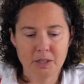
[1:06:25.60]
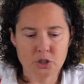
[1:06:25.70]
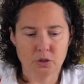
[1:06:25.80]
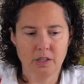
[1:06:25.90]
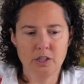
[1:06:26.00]

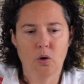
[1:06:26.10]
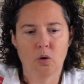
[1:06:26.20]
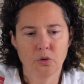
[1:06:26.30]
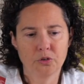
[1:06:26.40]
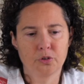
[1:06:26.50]
sure that you
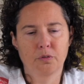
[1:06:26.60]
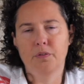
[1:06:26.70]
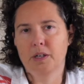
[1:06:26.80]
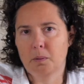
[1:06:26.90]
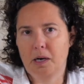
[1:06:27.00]
also
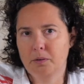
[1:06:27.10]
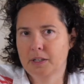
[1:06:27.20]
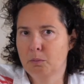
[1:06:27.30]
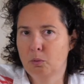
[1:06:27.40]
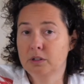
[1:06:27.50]
figure out,
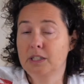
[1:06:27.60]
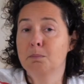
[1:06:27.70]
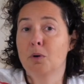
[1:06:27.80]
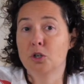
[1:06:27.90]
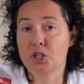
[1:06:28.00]
okay, but what
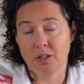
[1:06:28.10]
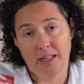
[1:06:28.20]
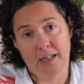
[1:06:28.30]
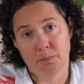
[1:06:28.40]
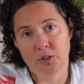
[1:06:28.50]
emotional
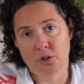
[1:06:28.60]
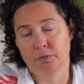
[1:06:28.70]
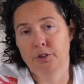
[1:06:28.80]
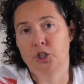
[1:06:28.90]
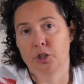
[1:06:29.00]
elements of
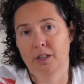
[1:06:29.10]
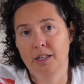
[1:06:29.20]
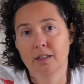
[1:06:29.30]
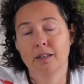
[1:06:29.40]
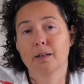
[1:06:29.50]
the
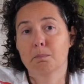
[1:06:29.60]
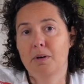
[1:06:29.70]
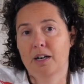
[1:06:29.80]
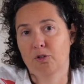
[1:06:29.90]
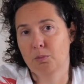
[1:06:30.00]
journey
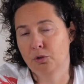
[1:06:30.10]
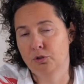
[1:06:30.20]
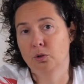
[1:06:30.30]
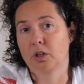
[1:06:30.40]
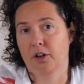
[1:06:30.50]
matters most
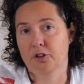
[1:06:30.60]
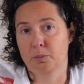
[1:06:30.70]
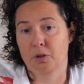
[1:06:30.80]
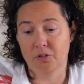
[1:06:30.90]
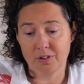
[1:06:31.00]
to
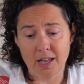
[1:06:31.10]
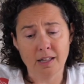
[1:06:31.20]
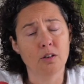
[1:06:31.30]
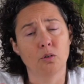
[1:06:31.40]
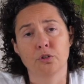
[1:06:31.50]
customers
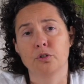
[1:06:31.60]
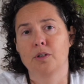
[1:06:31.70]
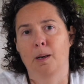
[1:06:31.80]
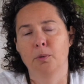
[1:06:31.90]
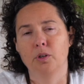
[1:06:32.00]
and also
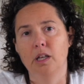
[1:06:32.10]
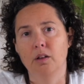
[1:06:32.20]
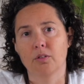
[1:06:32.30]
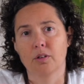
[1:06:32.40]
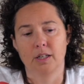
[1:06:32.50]
to
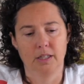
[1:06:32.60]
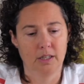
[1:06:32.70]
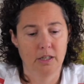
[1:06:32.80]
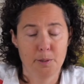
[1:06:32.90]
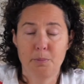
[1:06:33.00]
employees.
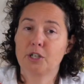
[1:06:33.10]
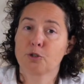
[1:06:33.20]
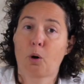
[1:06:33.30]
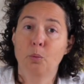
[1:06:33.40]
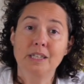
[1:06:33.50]
Because
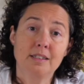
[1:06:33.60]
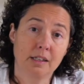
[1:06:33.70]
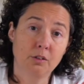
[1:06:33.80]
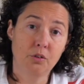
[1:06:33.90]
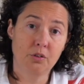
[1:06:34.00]
what we
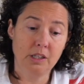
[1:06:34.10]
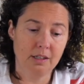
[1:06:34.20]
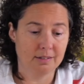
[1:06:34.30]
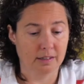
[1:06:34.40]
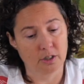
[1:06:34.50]
tend to see
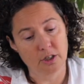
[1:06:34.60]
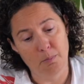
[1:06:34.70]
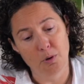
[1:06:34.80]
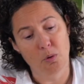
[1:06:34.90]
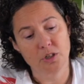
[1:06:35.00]
is that the
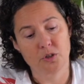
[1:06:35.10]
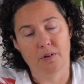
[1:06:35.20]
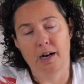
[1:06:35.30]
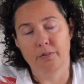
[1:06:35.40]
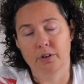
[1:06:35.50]
number one
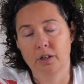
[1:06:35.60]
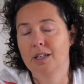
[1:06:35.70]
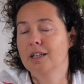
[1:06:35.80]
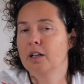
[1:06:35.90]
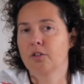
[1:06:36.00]
driver
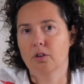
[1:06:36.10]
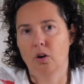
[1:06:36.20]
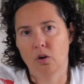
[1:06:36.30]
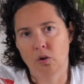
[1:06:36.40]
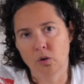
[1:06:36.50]
is
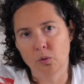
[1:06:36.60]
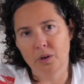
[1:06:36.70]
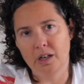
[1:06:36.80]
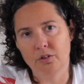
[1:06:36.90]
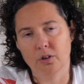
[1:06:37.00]

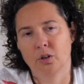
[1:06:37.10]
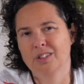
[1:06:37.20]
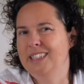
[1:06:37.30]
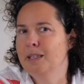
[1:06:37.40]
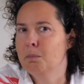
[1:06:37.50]
always on
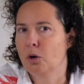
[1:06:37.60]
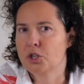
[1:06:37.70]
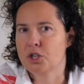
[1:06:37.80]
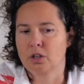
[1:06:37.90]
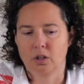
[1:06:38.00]
the
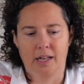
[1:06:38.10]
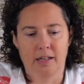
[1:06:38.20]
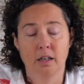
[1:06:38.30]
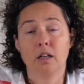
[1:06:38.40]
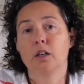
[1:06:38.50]
emotional
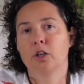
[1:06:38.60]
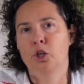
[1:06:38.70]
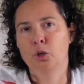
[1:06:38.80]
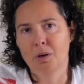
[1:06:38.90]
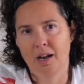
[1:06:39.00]
and human